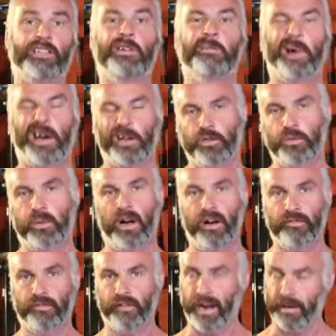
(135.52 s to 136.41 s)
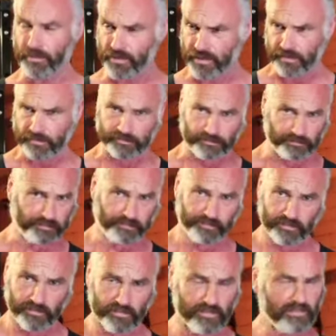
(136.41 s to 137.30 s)
to about 12 reps
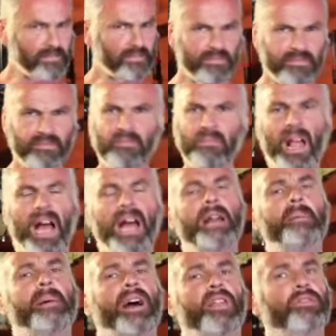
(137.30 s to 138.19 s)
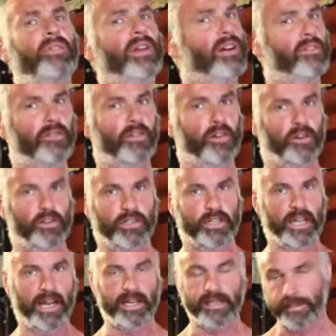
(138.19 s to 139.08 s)
and about three or four
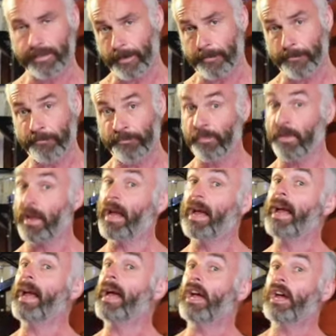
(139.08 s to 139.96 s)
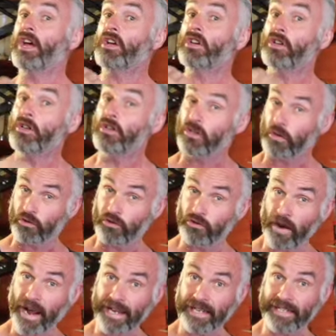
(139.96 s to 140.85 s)
sets. So
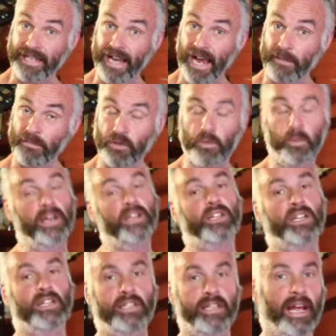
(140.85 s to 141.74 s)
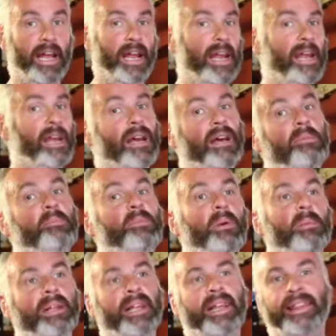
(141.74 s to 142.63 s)
triceps, which is the
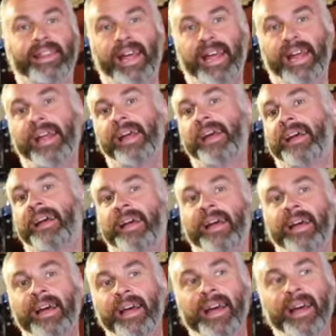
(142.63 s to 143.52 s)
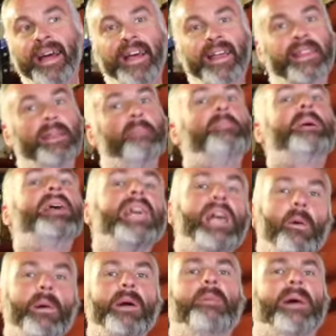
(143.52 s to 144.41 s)
probably the the
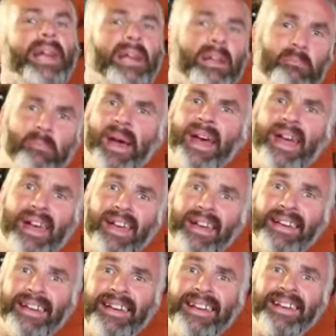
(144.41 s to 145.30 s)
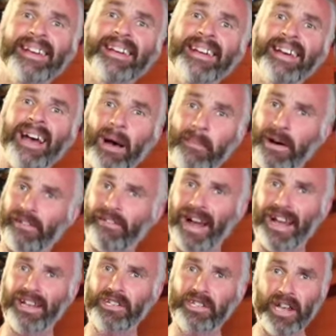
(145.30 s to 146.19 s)
bingoy wing bit. Am I
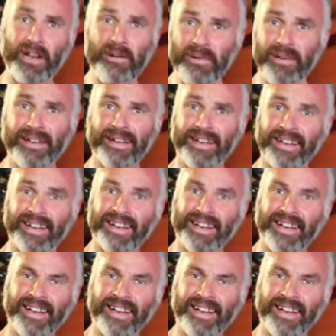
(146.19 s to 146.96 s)
right, Sue? Yeah.